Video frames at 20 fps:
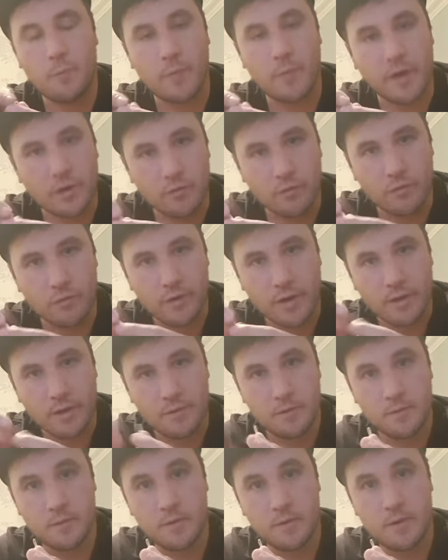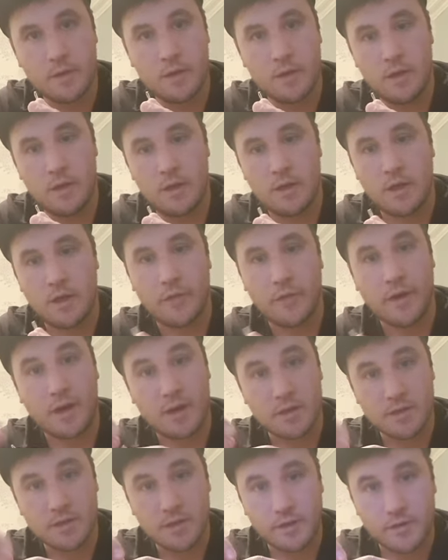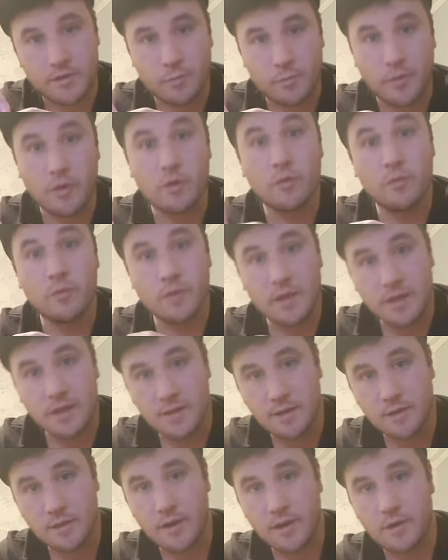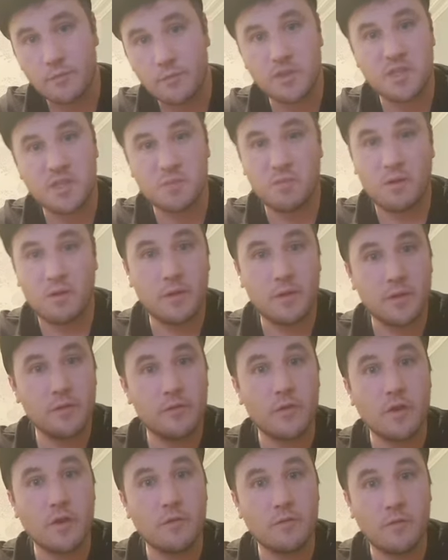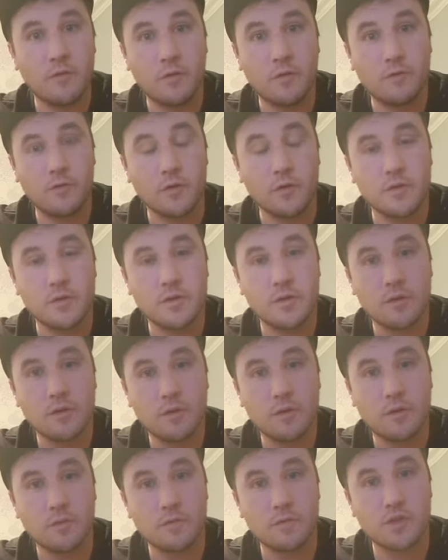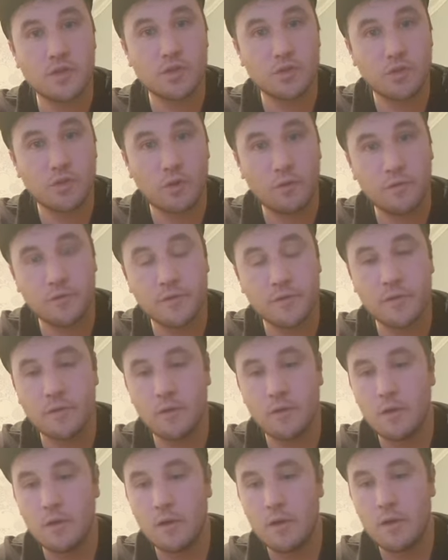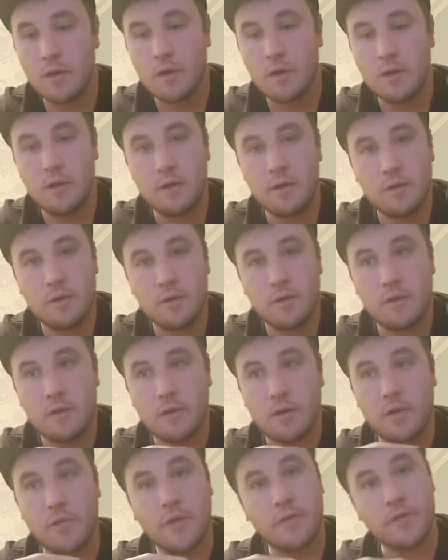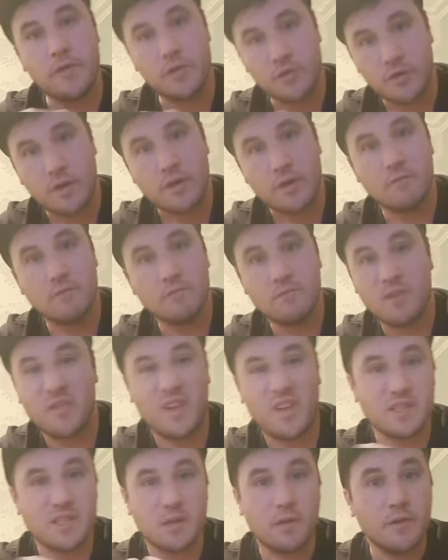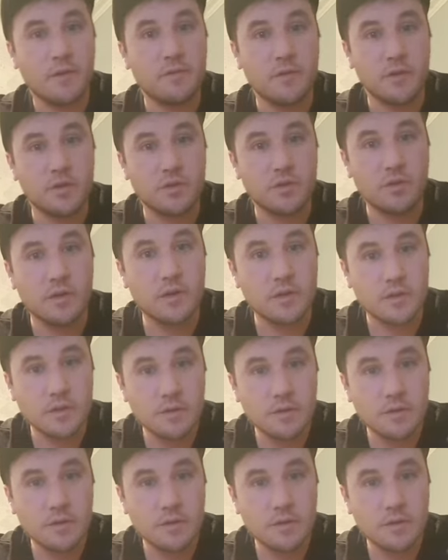micro ring, and then I'll attach my own leader then, which is probably like 3 or 4 foot of stroft, and then the dry. And that's how I fish dries.